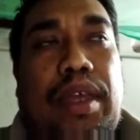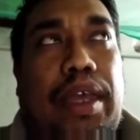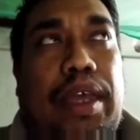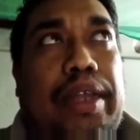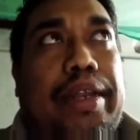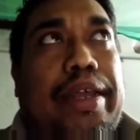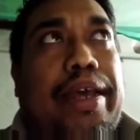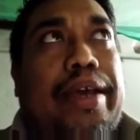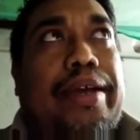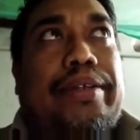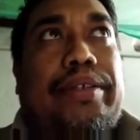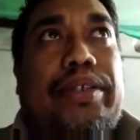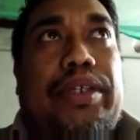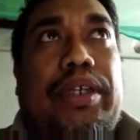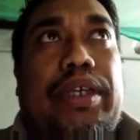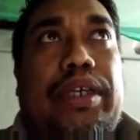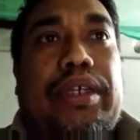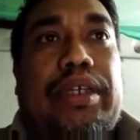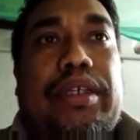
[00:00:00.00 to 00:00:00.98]
an
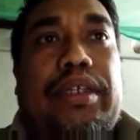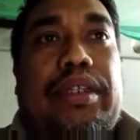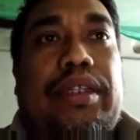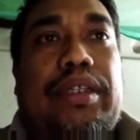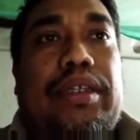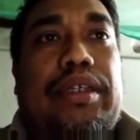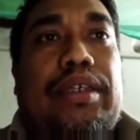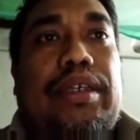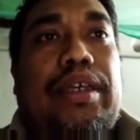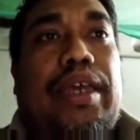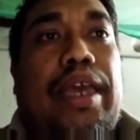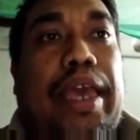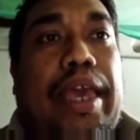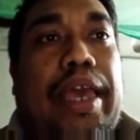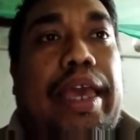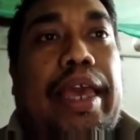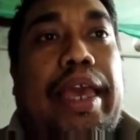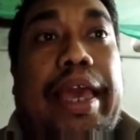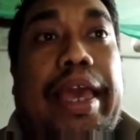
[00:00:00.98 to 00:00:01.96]
article
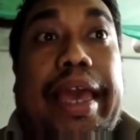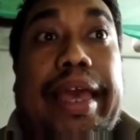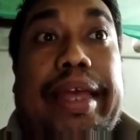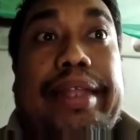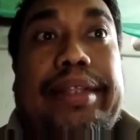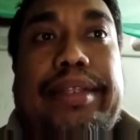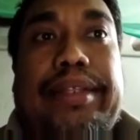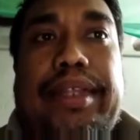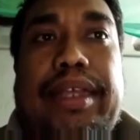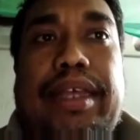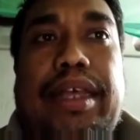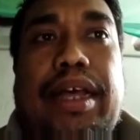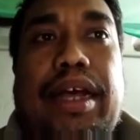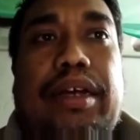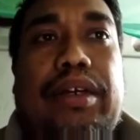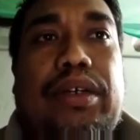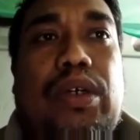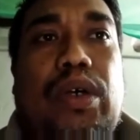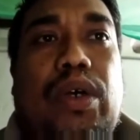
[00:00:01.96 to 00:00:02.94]
A and they
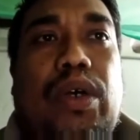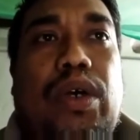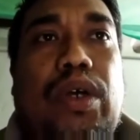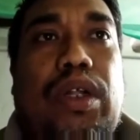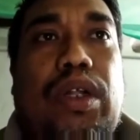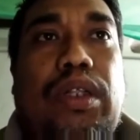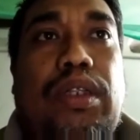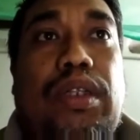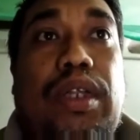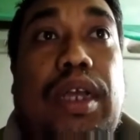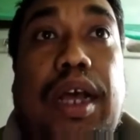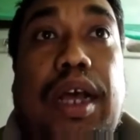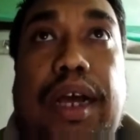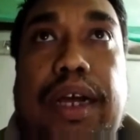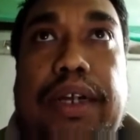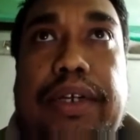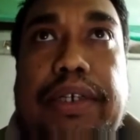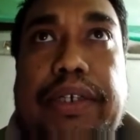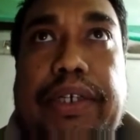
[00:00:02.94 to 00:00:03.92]
are called
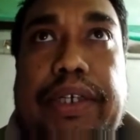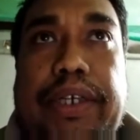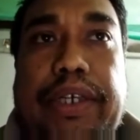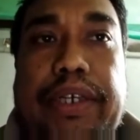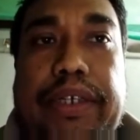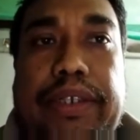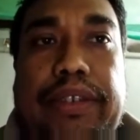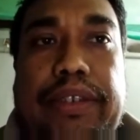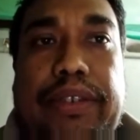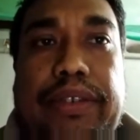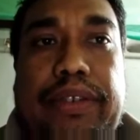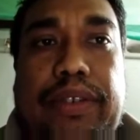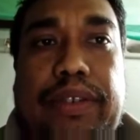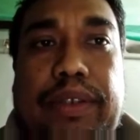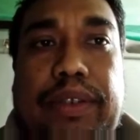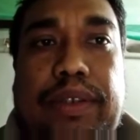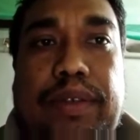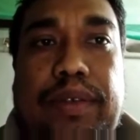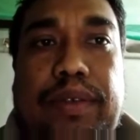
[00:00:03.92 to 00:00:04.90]
articles.
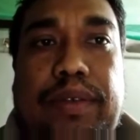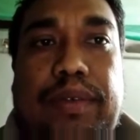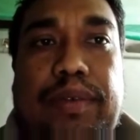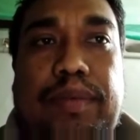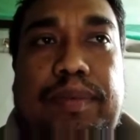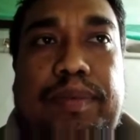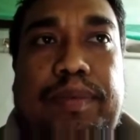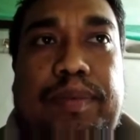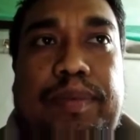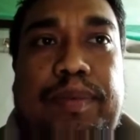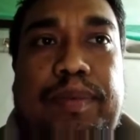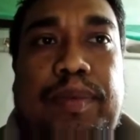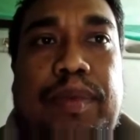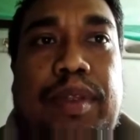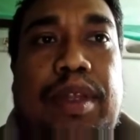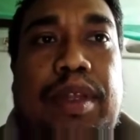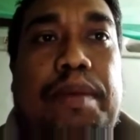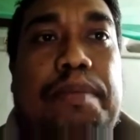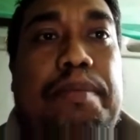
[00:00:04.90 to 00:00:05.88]

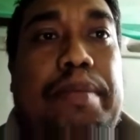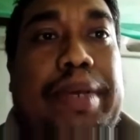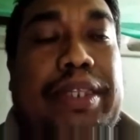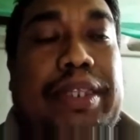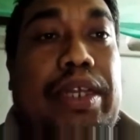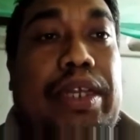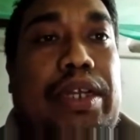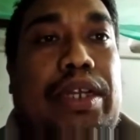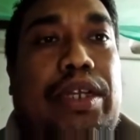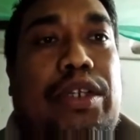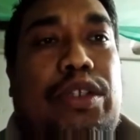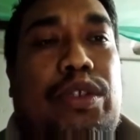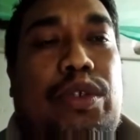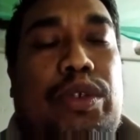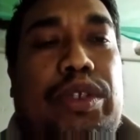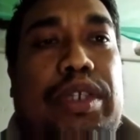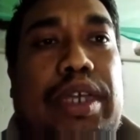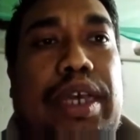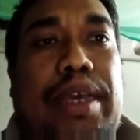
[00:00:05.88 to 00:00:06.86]
But there are
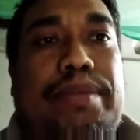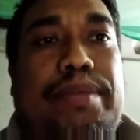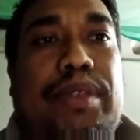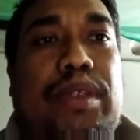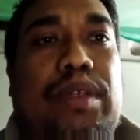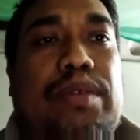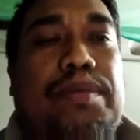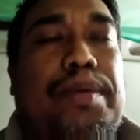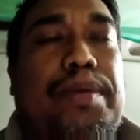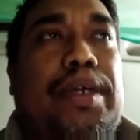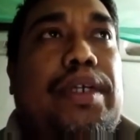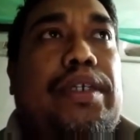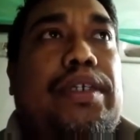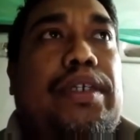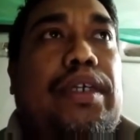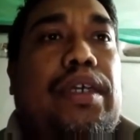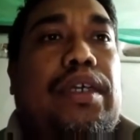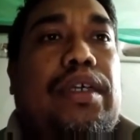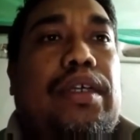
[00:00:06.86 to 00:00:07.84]
two types of
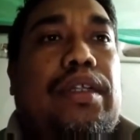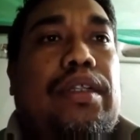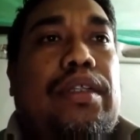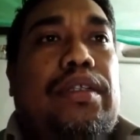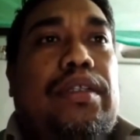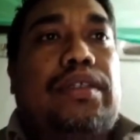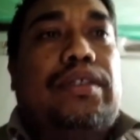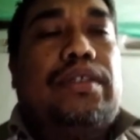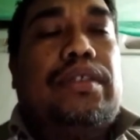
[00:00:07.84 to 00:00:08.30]
articles: